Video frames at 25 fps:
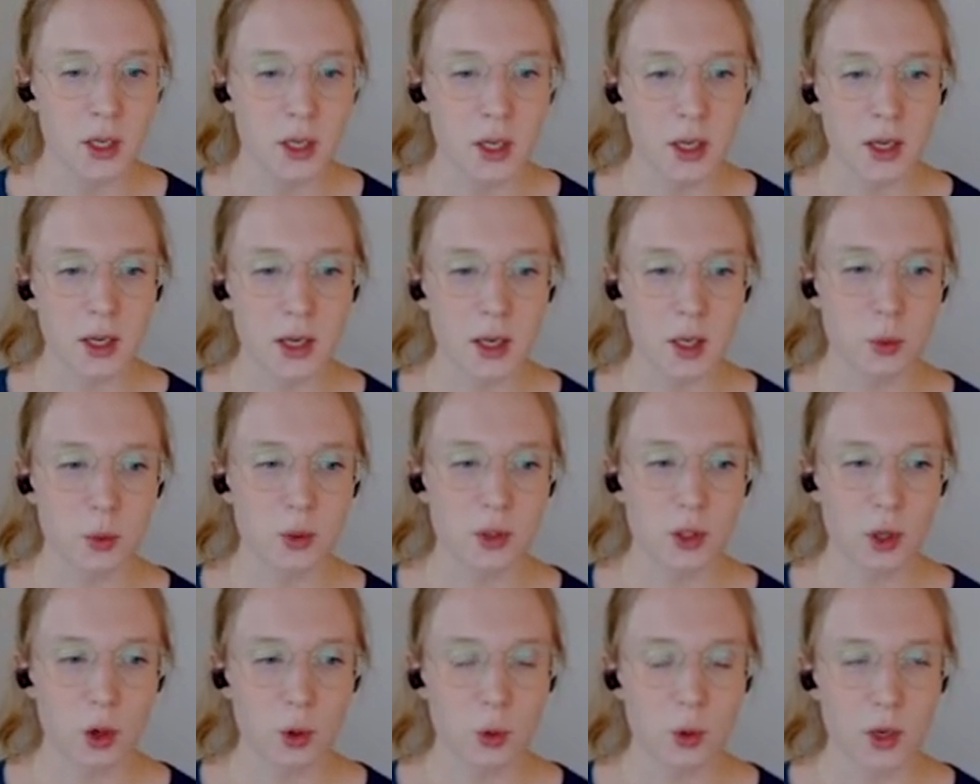and we
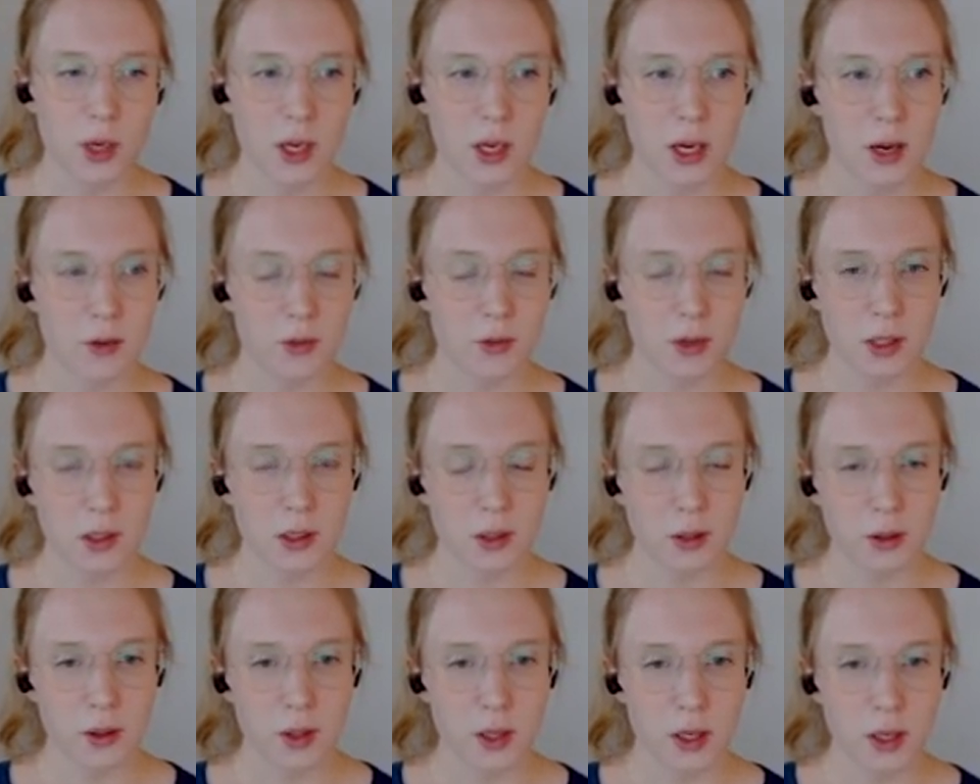don't really have
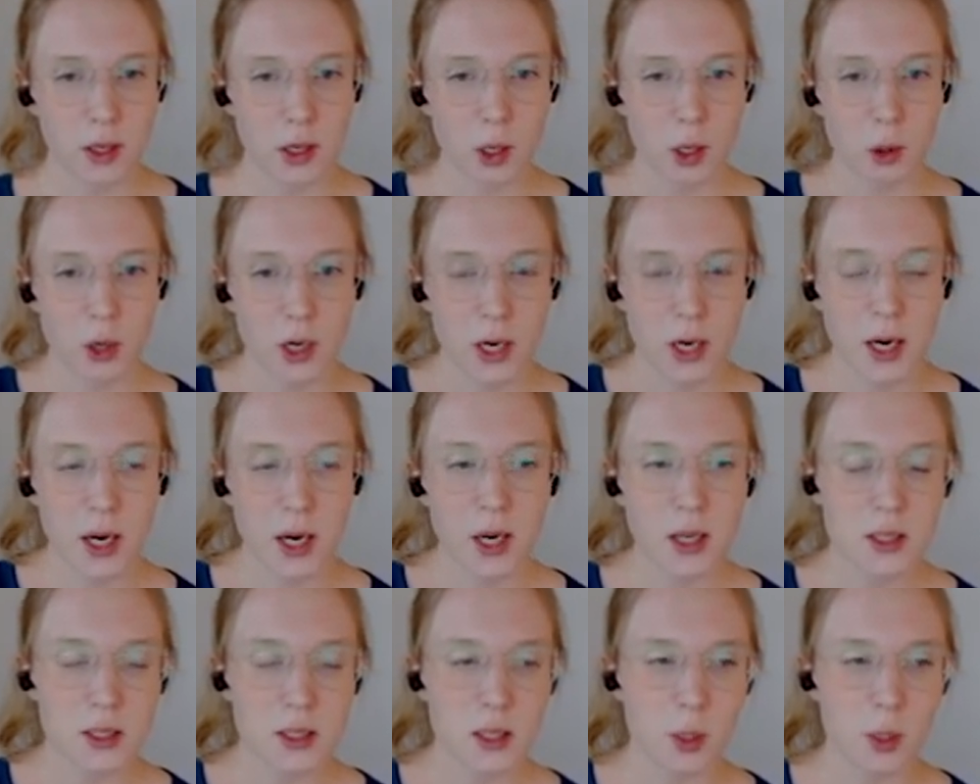anything in our hands